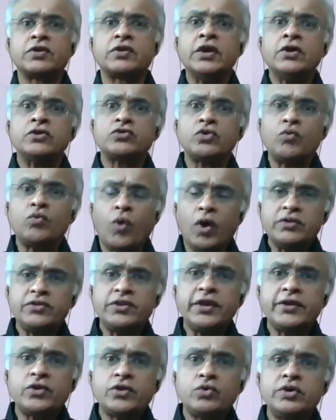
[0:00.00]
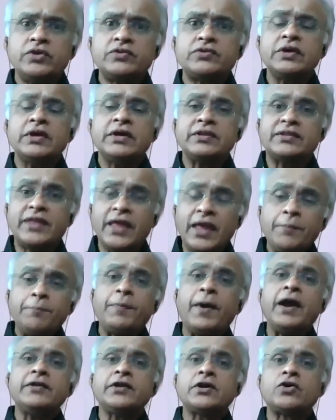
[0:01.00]
So what they do is they buy
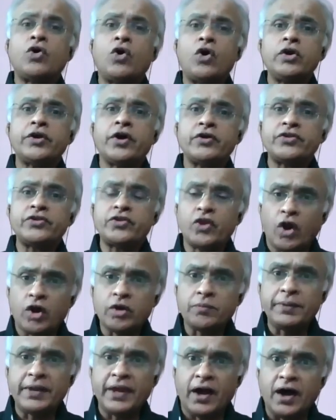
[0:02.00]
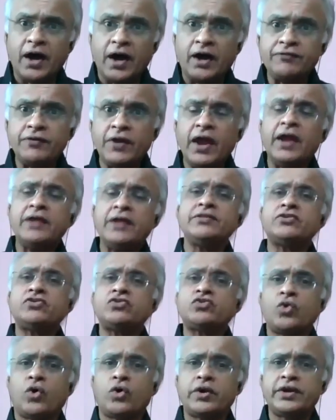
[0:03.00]
the gold on your behalf and they
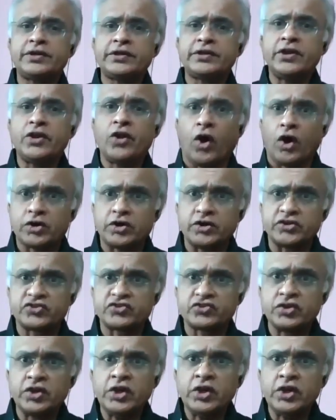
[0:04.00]
store it in lockers.